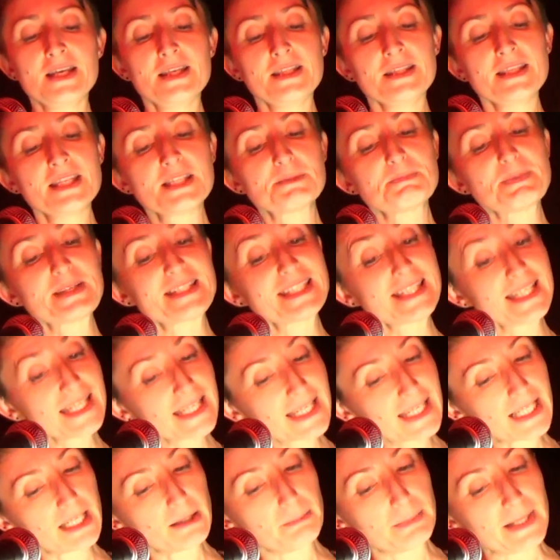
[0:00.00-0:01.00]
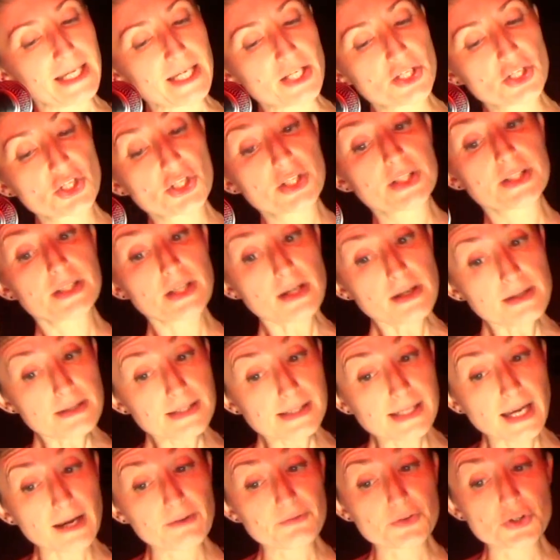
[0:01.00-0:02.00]
This particular beach
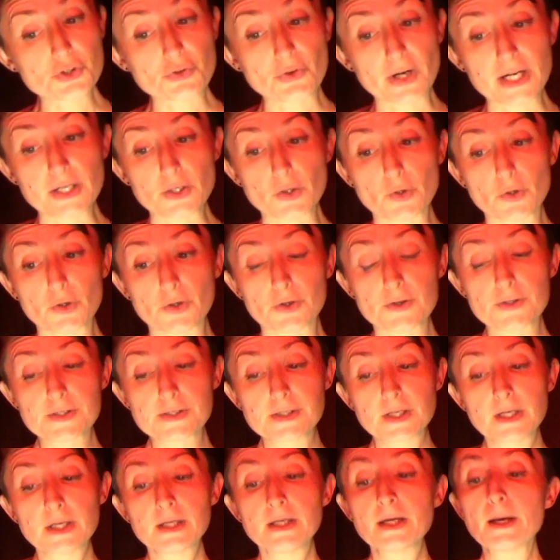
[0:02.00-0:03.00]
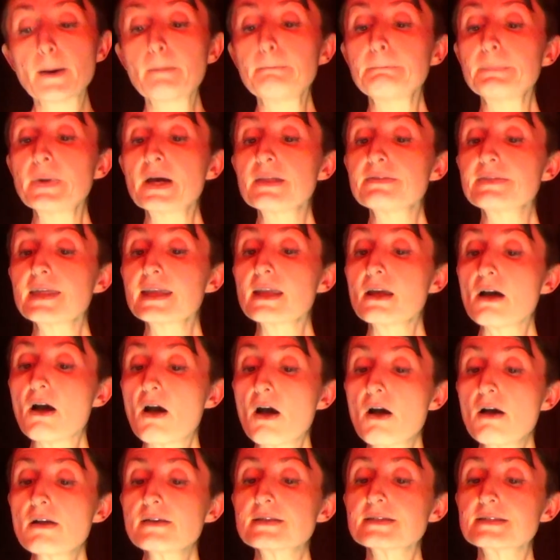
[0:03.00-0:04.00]
does have stray dogs, but they
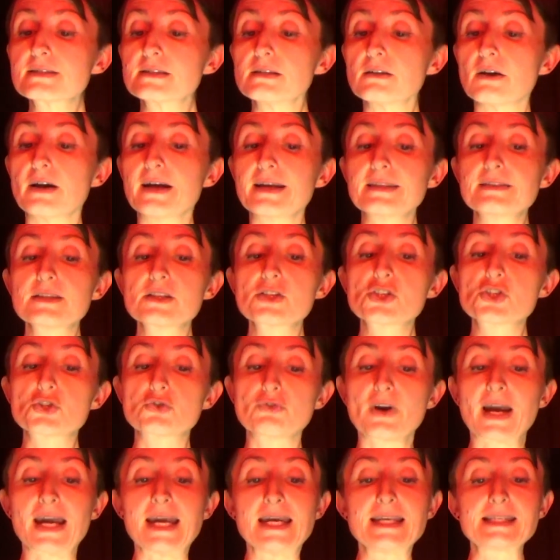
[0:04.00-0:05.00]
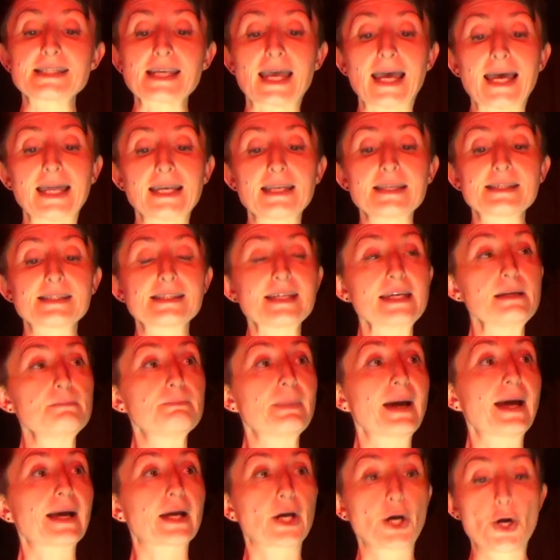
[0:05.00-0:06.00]
aren't like the strays Anne has seen
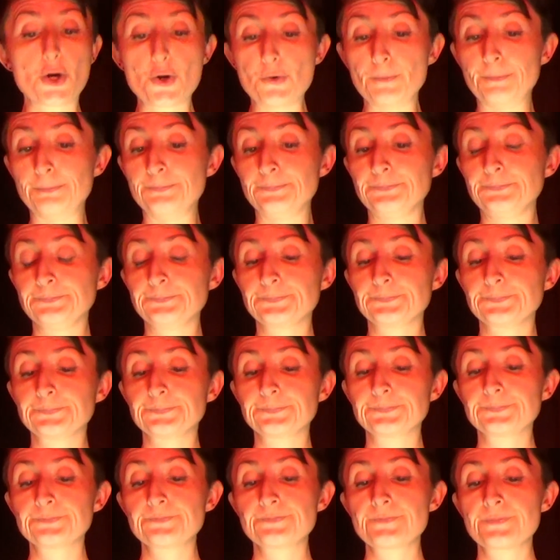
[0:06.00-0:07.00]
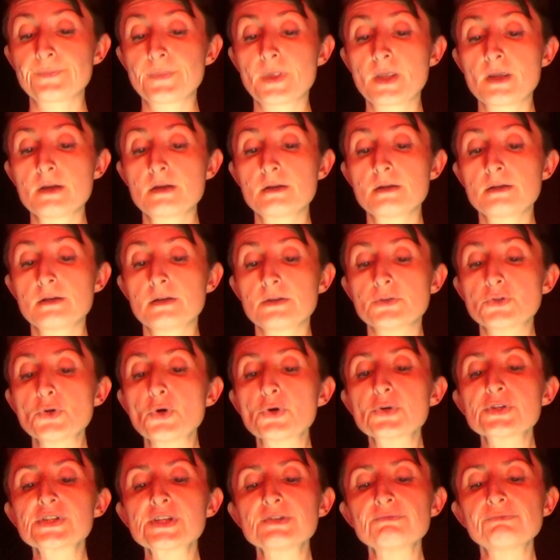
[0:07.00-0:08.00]
back home.
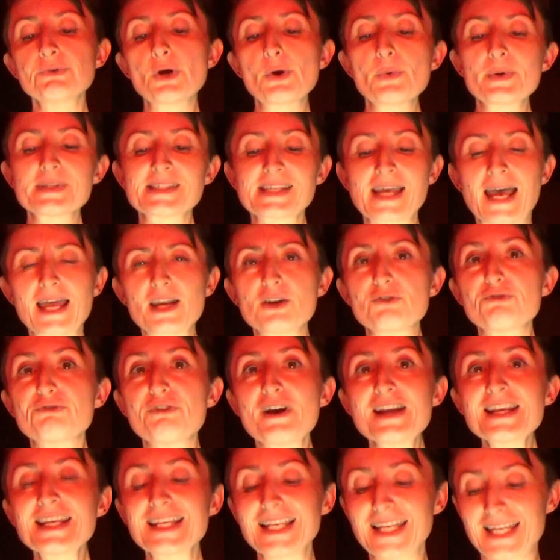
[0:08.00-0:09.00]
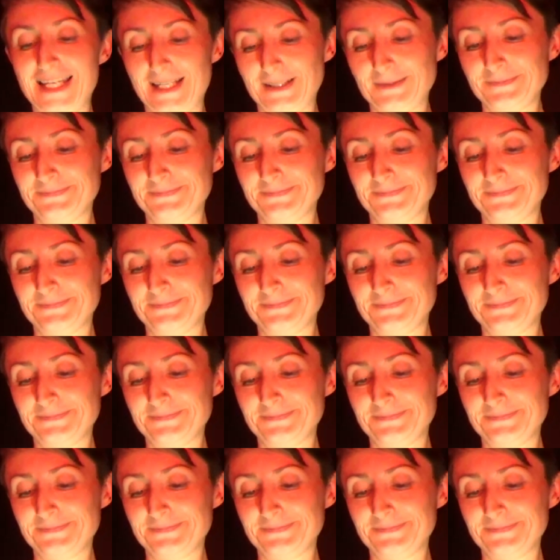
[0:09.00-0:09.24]
Dogs in Roatan are friendly.